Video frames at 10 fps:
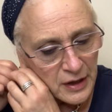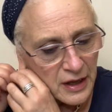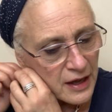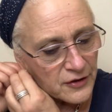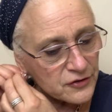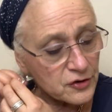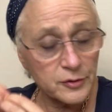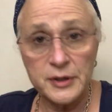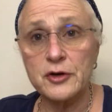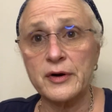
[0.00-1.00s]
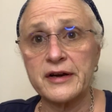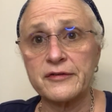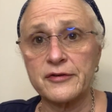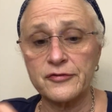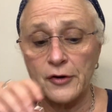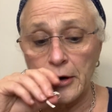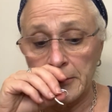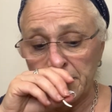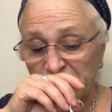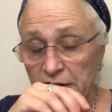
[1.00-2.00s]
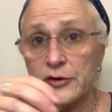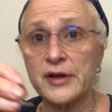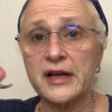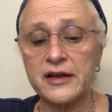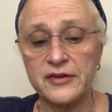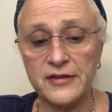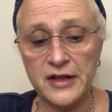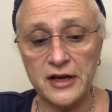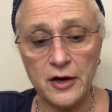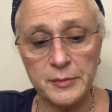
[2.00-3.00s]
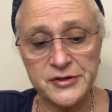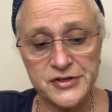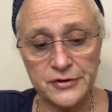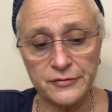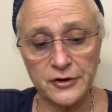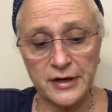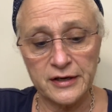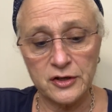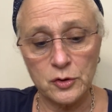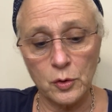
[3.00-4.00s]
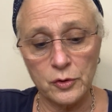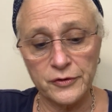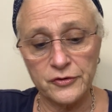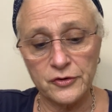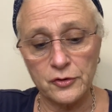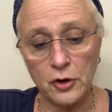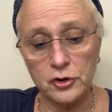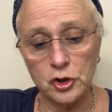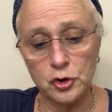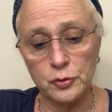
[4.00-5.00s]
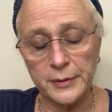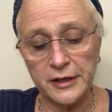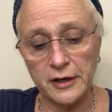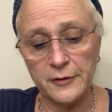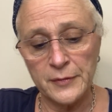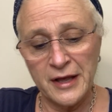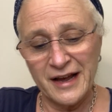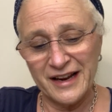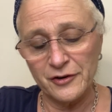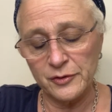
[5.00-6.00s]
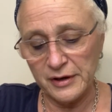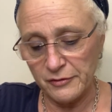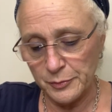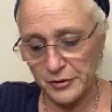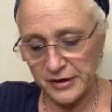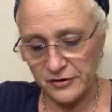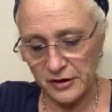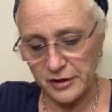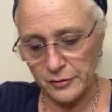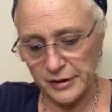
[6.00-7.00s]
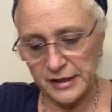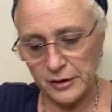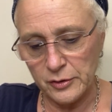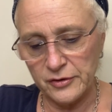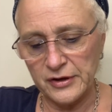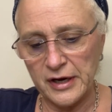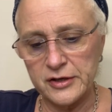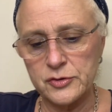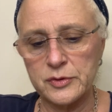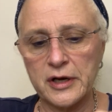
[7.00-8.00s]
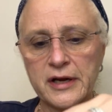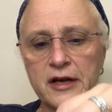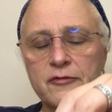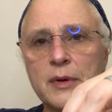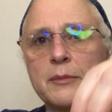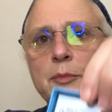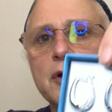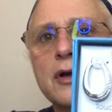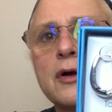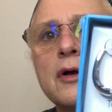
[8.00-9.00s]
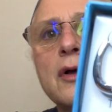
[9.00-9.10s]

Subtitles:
and that's going to be great for fall. So like I said, they come in silver and in gold. This is called Lumina. I don't have a price on it right now because I do not have my book